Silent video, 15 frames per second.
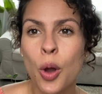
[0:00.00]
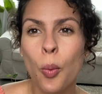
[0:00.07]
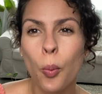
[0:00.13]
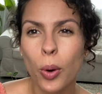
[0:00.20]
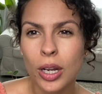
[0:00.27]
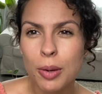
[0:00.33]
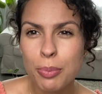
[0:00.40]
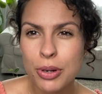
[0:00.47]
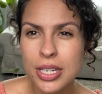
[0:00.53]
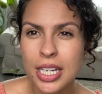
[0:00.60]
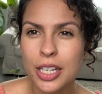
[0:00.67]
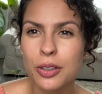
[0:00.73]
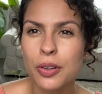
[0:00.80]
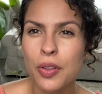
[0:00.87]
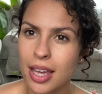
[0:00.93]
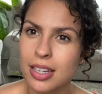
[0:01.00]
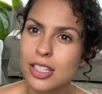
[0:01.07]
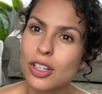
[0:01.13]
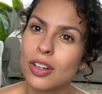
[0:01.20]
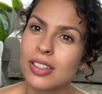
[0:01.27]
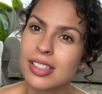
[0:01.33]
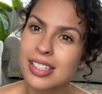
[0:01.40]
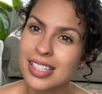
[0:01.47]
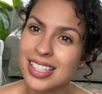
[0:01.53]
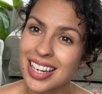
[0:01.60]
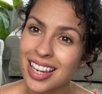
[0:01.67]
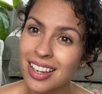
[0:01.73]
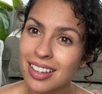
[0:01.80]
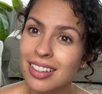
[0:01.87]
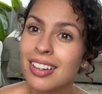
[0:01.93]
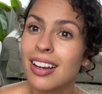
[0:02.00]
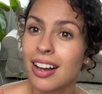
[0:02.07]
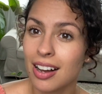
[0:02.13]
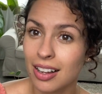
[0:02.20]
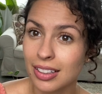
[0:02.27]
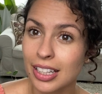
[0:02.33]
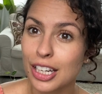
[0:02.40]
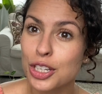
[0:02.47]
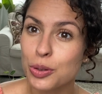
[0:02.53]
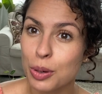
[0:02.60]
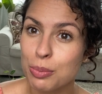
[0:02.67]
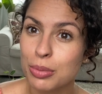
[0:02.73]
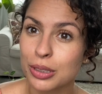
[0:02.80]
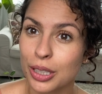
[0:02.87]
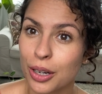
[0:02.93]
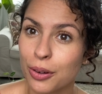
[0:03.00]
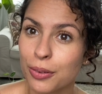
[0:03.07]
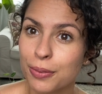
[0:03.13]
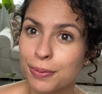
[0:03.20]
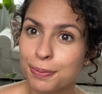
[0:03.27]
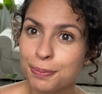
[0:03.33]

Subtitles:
One in particular that is called Stick. I'll link to it below.